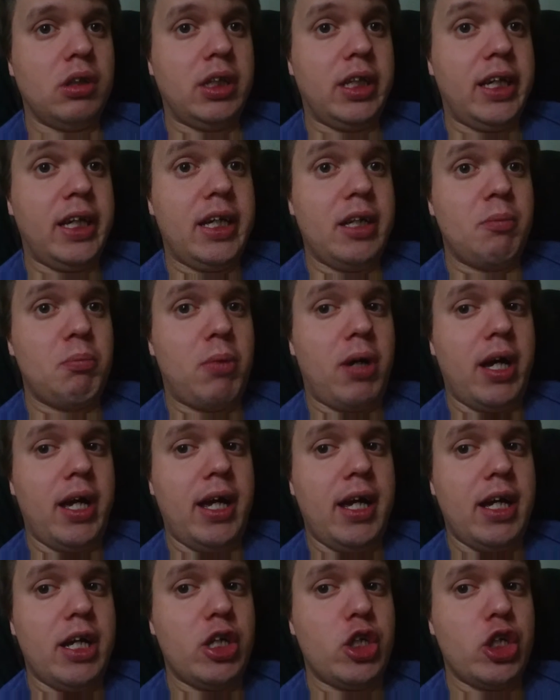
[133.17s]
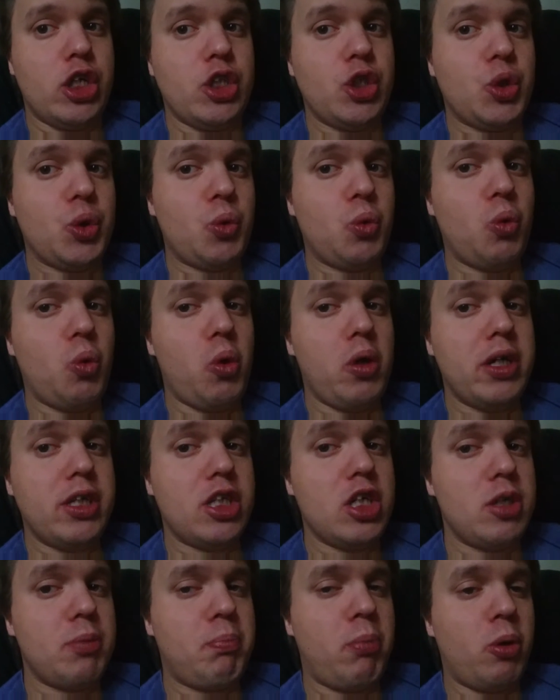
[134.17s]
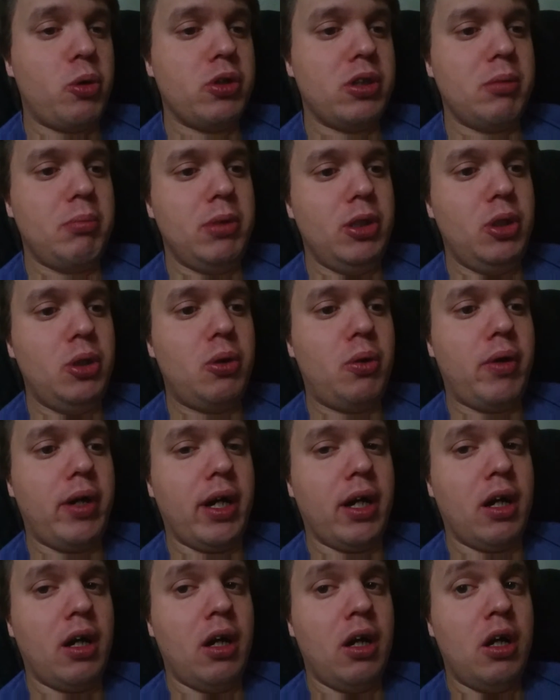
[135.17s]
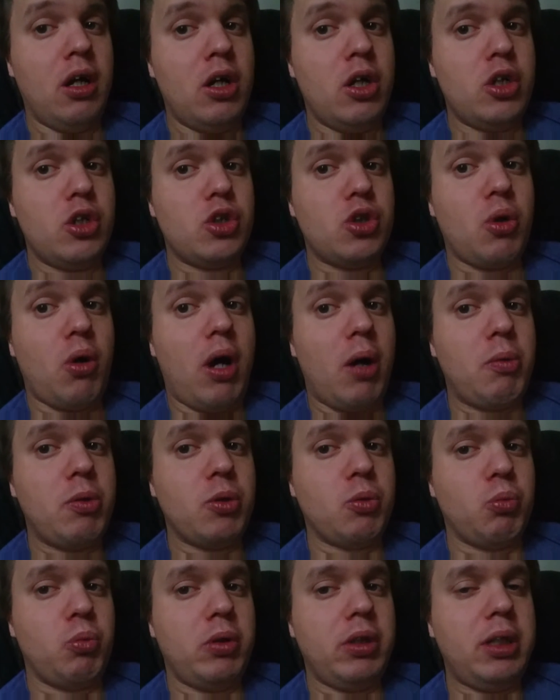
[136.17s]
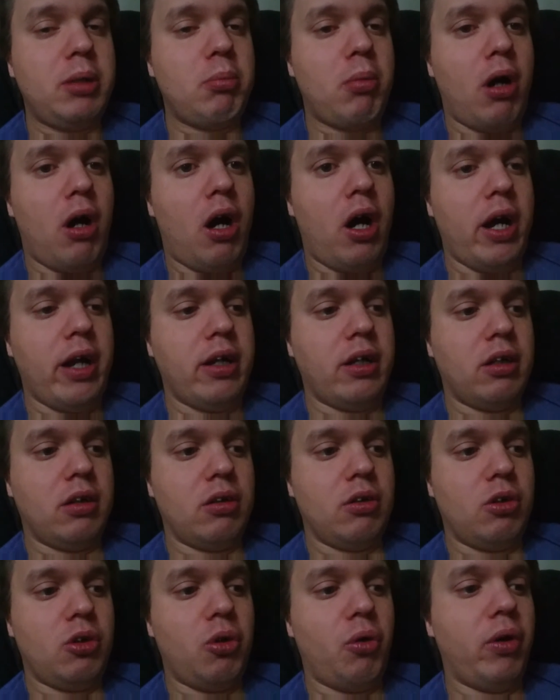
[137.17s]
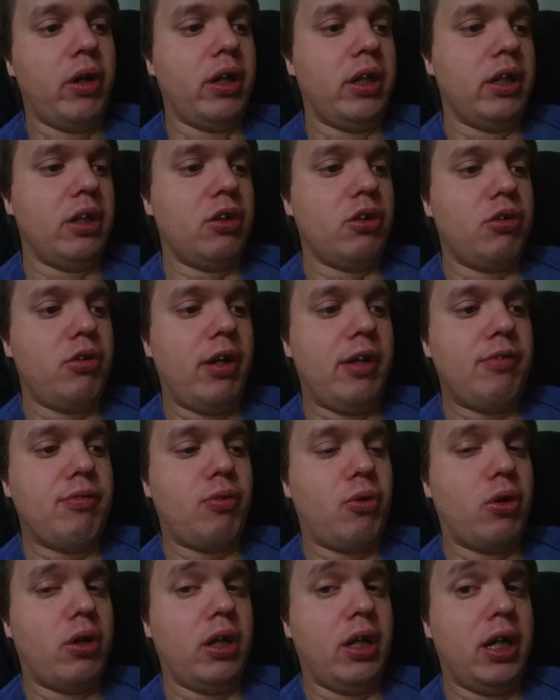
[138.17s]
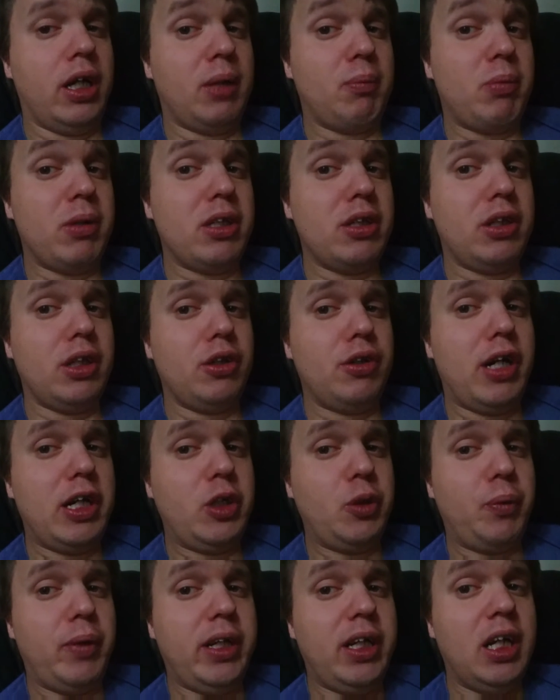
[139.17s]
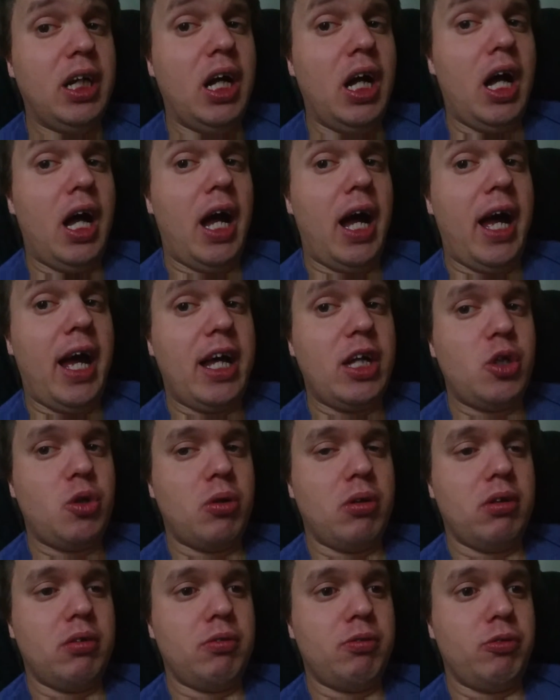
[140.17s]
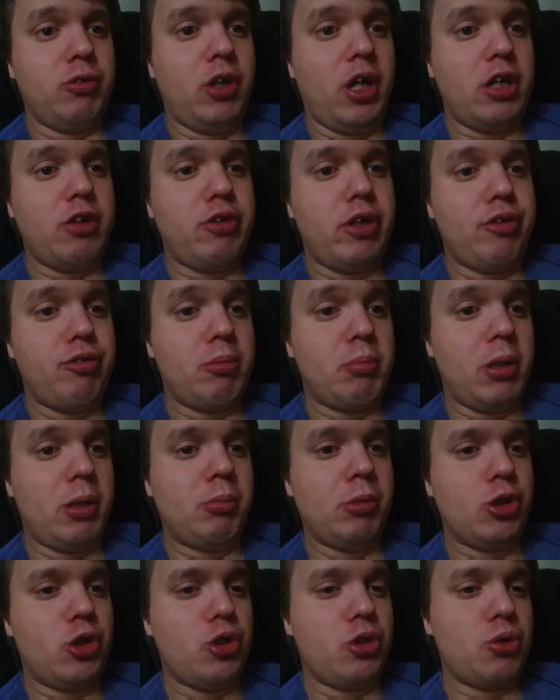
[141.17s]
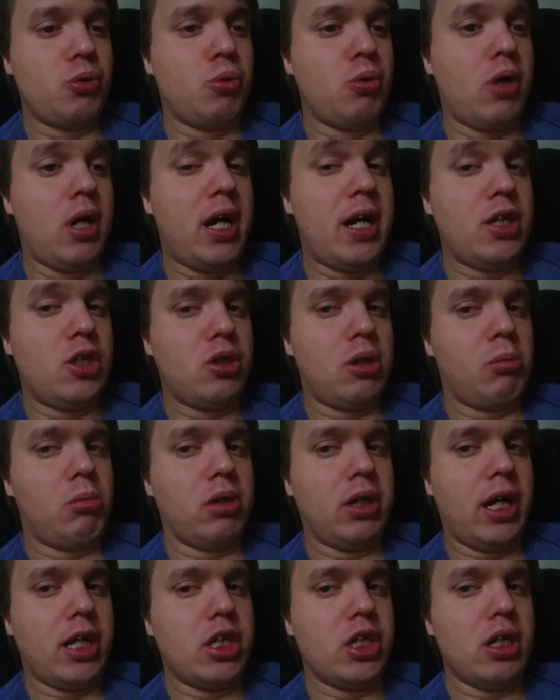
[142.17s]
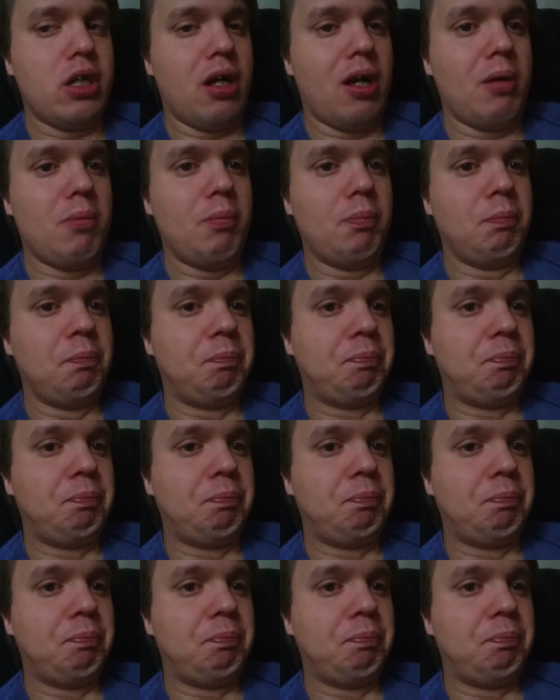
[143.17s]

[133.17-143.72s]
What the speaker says: kid my age in school is supposed to be doing. So I was really behind going into grade 4. Up until I graduated, graduated from elementary school. I had trouble catching up.